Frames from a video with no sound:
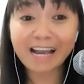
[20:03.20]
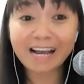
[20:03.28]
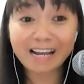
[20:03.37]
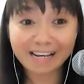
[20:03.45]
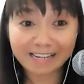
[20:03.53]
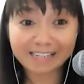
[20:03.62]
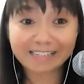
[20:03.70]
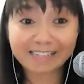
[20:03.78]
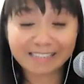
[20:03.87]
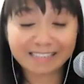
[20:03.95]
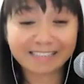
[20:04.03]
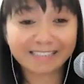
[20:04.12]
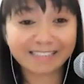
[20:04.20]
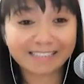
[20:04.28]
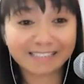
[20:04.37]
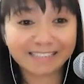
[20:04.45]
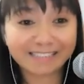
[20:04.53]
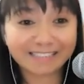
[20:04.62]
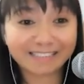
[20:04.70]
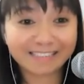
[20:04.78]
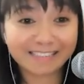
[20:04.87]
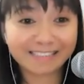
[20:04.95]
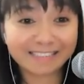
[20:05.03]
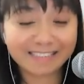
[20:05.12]

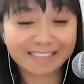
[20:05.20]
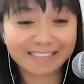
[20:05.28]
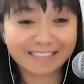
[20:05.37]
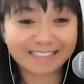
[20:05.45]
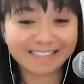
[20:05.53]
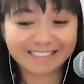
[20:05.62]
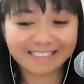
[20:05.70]
(silent)